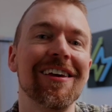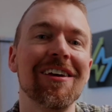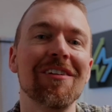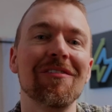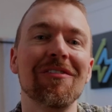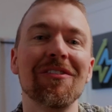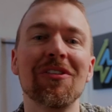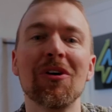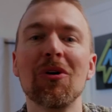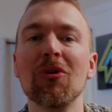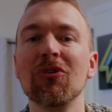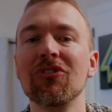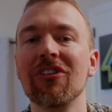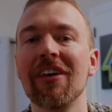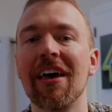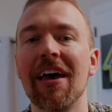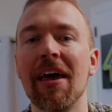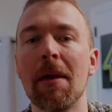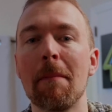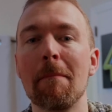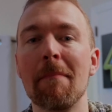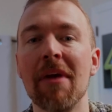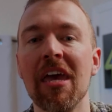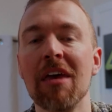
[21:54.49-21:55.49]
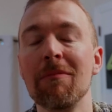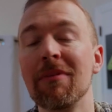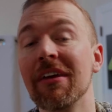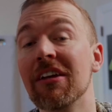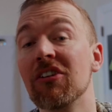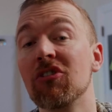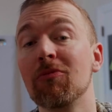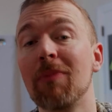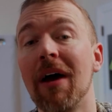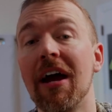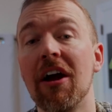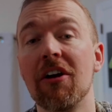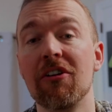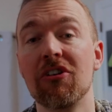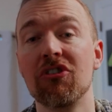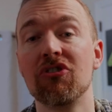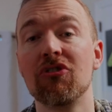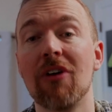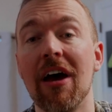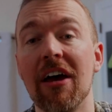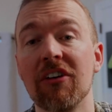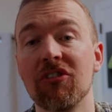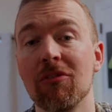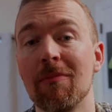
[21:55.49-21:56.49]
For those that may be inspired to
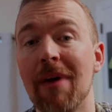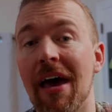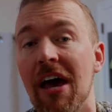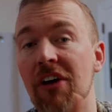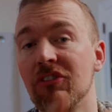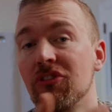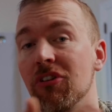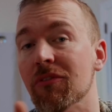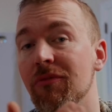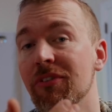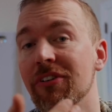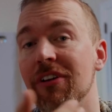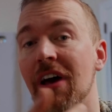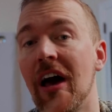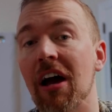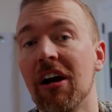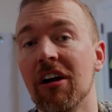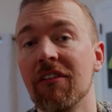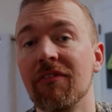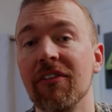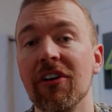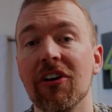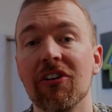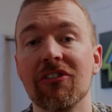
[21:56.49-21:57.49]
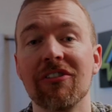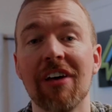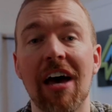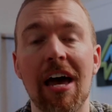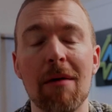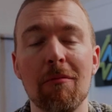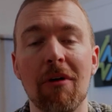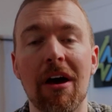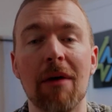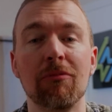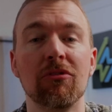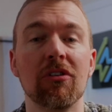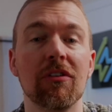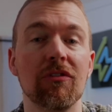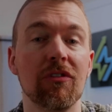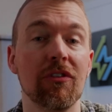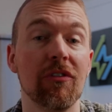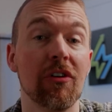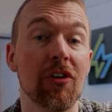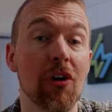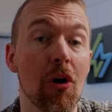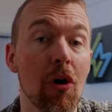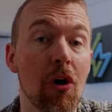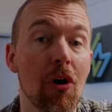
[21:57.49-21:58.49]
try some astrophotography or time lapses
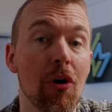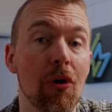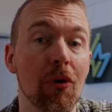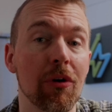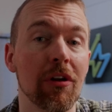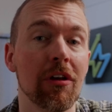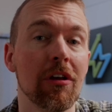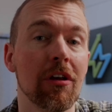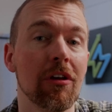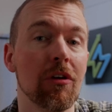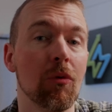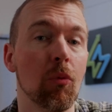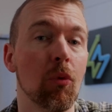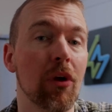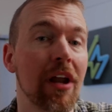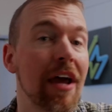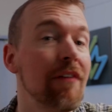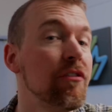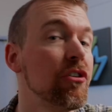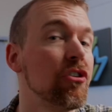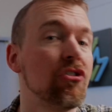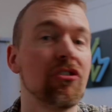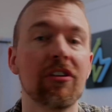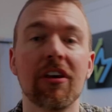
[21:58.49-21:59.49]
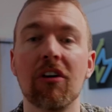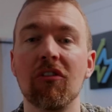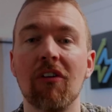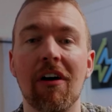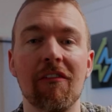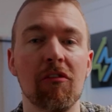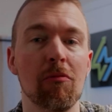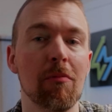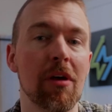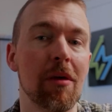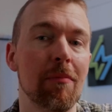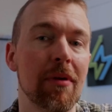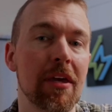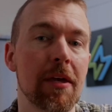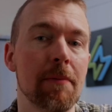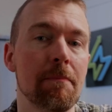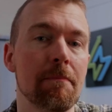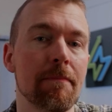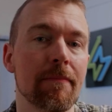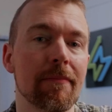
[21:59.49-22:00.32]
of your own, whatever your skill level may be,